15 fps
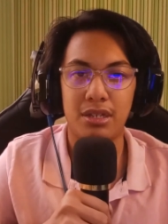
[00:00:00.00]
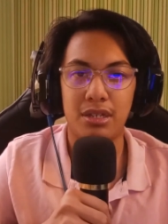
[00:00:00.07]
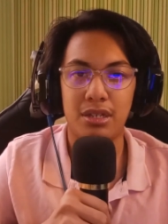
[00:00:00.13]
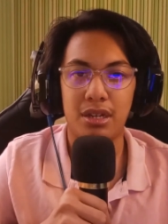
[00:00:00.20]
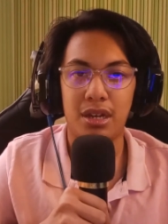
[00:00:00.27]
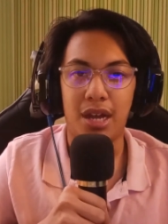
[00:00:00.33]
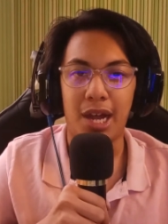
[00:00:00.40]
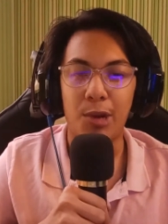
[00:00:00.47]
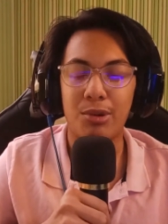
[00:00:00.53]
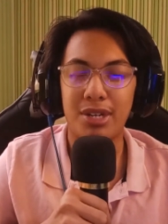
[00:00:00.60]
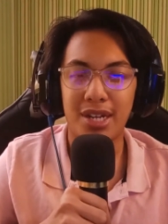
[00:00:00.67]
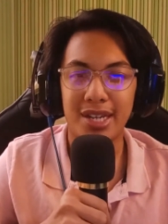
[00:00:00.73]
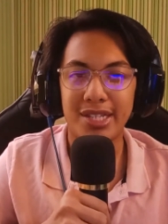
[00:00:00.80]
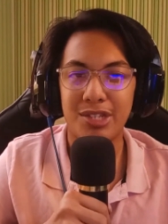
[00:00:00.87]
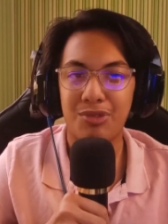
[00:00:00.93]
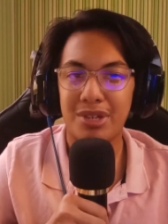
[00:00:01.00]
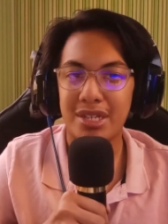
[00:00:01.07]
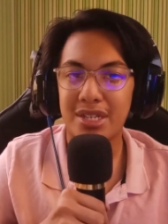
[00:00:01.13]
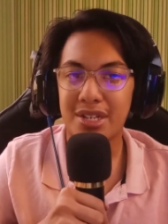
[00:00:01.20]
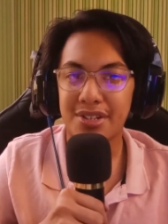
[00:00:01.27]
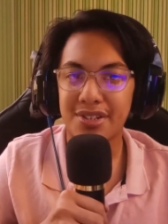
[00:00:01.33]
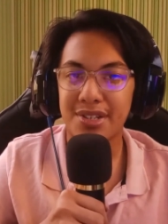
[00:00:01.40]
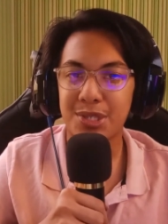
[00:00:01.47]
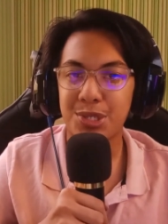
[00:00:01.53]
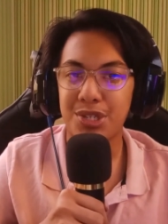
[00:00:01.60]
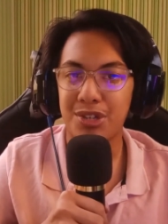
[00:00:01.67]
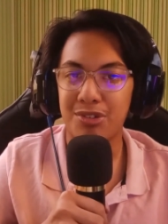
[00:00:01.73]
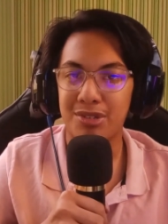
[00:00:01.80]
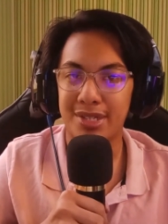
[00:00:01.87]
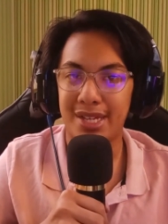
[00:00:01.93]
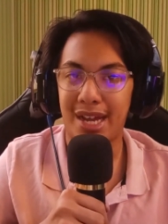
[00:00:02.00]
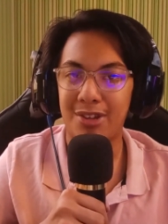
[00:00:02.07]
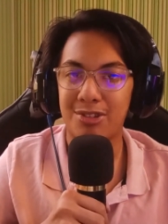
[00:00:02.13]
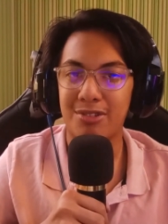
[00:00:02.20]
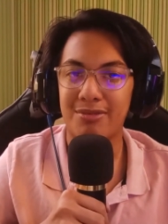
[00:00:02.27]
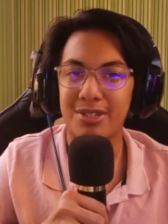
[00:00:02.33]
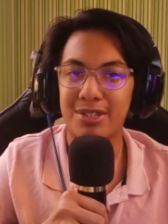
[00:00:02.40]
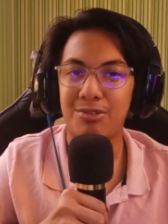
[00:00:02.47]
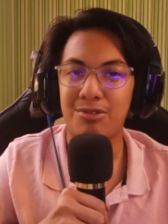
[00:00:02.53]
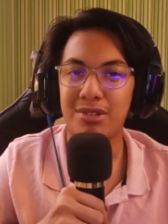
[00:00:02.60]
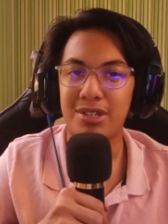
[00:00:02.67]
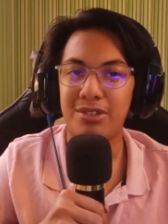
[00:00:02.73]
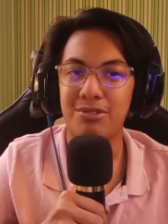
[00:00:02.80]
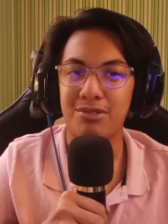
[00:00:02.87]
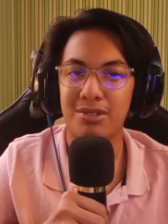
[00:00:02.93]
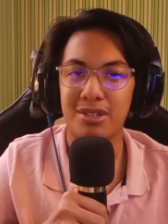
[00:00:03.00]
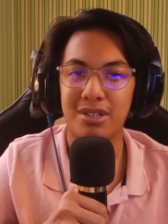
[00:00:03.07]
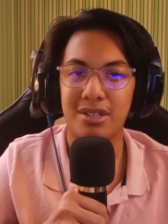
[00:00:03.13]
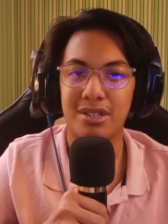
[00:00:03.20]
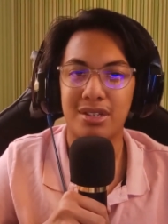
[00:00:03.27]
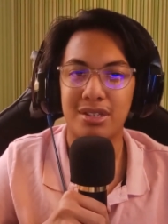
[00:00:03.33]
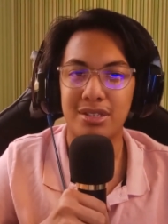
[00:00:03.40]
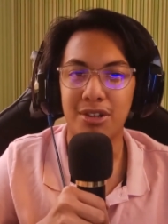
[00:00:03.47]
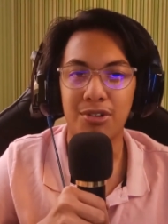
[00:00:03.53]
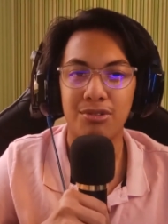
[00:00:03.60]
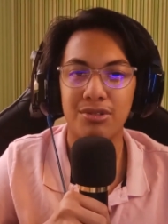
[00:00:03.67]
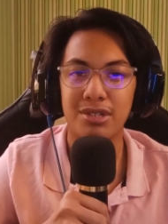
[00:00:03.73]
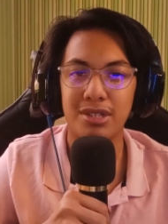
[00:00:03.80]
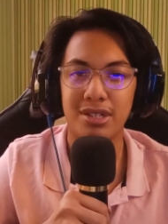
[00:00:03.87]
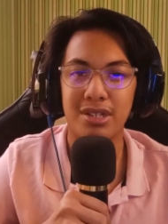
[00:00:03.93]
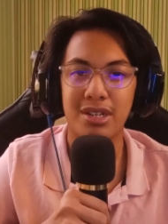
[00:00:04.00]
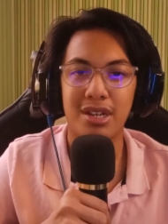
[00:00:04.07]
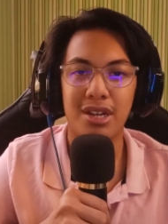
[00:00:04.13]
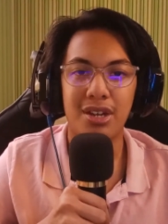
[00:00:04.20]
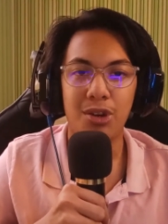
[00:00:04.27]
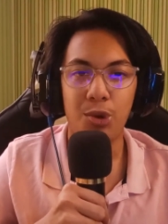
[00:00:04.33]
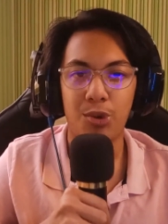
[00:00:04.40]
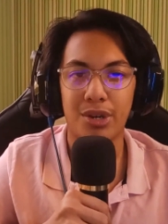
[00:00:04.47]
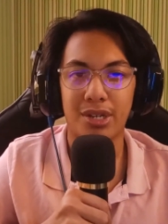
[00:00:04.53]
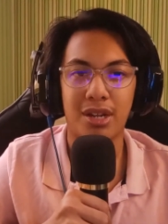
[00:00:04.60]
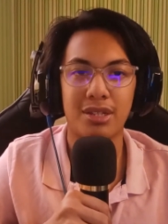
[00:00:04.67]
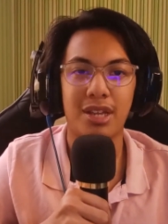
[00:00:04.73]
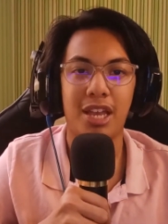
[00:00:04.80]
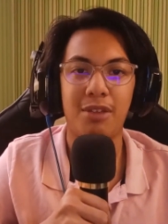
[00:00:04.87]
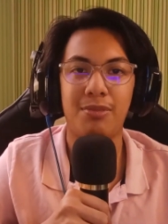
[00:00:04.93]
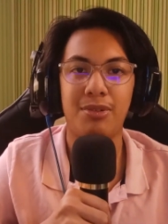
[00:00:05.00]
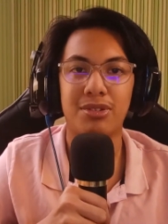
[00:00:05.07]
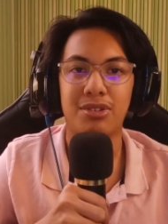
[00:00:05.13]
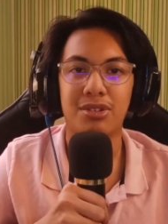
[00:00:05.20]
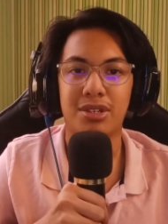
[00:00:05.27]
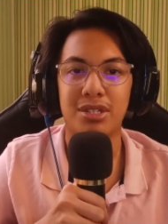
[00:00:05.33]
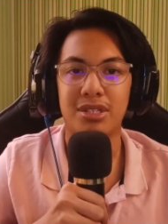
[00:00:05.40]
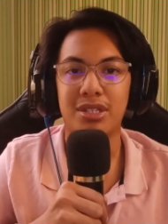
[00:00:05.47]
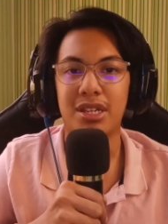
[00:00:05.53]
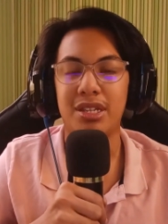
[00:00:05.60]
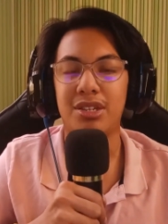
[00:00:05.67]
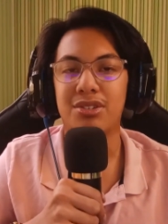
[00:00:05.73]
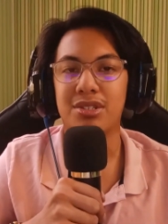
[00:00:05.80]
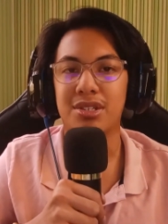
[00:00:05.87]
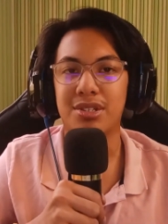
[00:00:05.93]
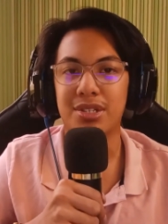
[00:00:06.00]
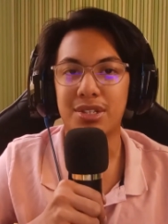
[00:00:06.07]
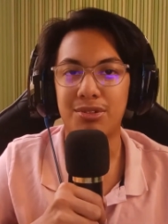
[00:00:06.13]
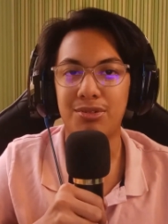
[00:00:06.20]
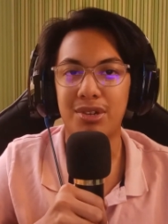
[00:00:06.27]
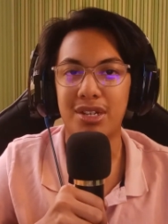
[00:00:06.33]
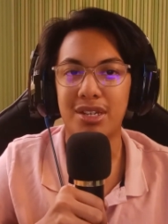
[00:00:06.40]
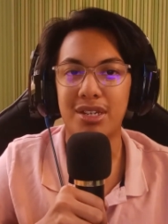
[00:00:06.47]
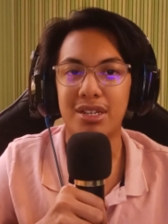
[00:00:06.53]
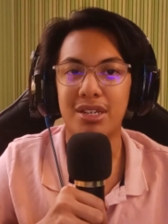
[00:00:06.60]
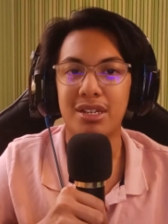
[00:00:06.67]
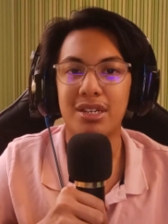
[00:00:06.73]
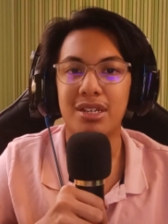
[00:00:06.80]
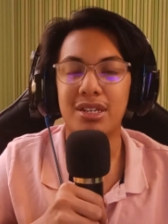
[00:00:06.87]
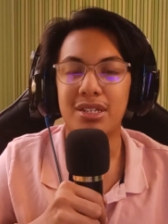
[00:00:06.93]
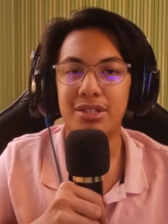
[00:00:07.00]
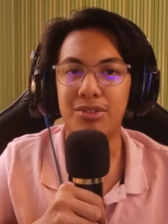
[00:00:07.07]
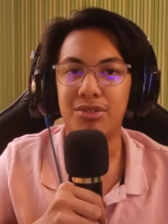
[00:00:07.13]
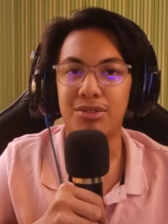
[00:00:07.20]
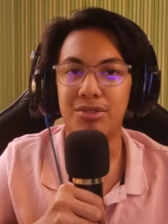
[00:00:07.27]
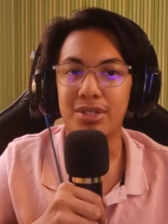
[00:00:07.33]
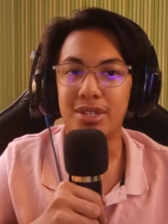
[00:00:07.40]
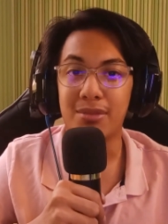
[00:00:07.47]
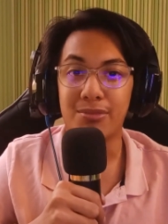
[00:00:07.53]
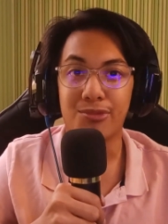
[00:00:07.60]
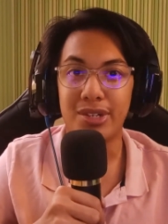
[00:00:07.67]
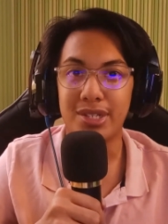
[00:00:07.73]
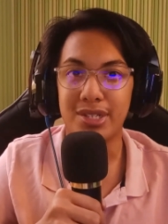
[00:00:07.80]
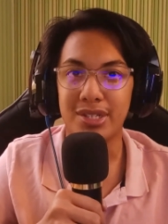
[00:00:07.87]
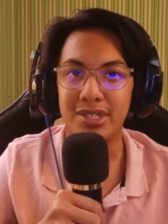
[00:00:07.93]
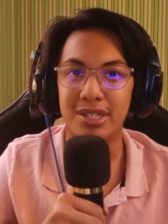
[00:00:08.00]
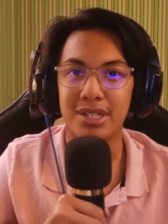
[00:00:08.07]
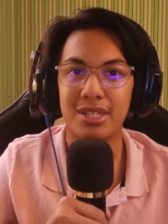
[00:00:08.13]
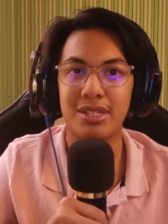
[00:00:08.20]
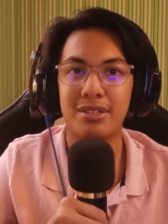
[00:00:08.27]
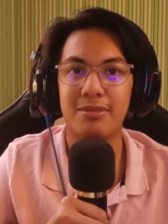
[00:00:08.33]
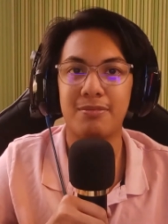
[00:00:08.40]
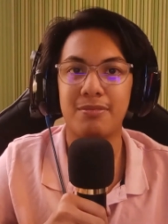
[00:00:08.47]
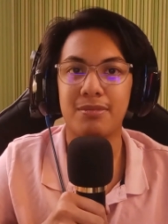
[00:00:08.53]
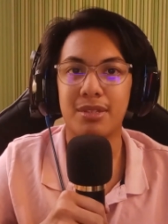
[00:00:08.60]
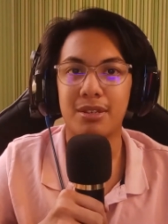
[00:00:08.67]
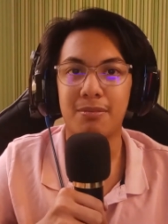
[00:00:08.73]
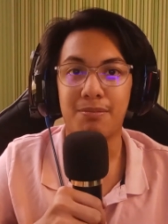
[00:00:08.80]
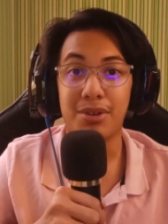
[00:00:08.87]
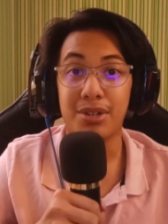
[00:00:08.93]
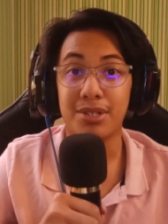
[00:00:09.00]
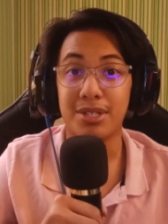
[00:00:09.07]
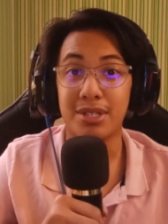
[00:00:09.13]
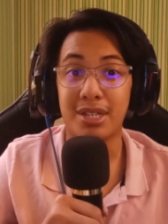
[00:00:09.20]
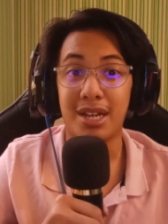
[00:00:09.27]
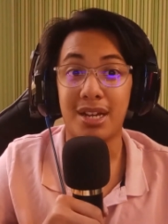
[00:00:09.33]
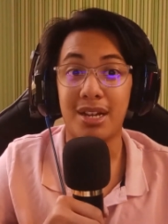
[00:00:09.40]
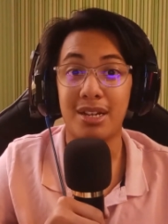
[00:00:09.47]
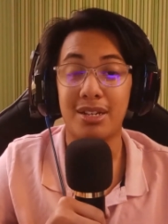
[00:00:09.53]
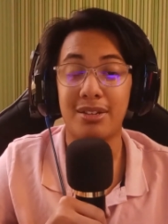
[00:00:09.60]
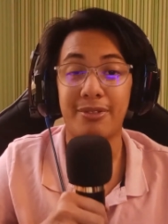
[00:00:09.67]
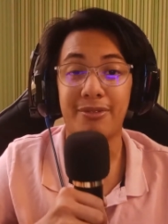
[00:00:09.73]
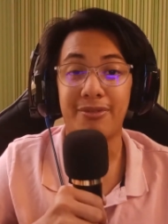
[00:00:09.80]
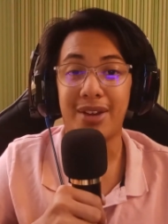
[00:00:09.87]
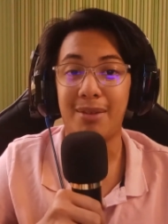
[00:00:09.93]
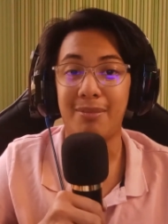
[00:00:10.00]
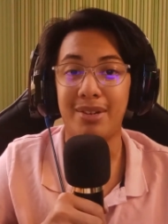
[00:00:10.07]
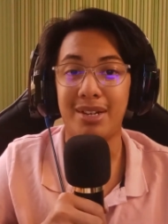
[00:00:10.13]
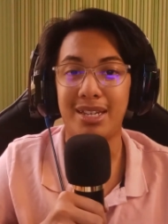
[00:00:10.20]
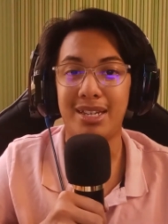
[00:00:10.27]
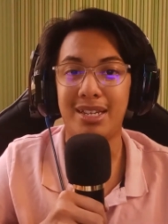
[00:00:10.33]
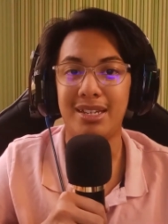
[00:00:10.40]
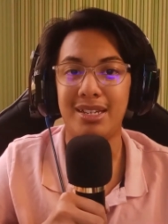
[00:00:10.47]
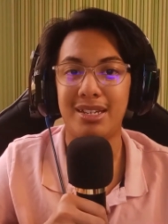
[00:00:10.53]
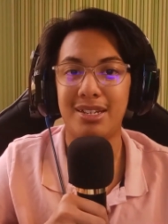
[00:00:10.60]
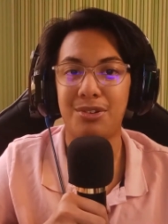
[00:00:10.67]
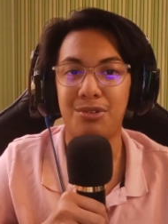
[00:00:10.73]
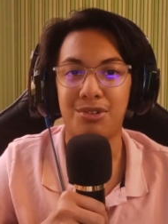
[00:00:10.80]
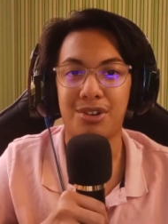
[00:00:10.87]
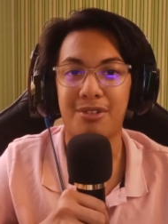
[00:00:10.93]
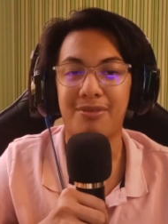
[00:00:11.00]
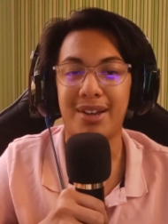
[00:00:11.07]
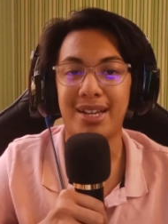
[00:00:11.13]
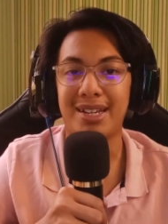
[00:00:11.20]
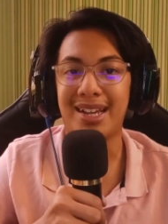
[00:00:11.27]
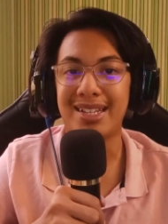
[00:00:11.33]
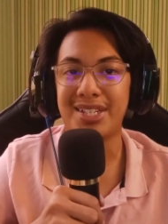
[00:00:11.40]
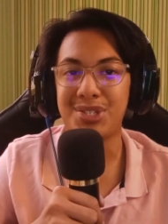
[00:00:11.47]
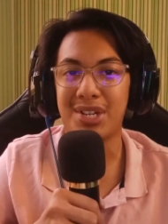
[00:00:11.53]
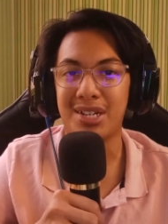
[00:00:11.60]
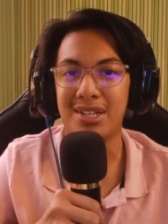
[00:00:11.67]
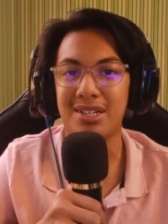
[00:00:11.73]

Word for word: I would like to encourage those out of school youth, those who were not able to continue their schooling due to some reasons personal, family, or financial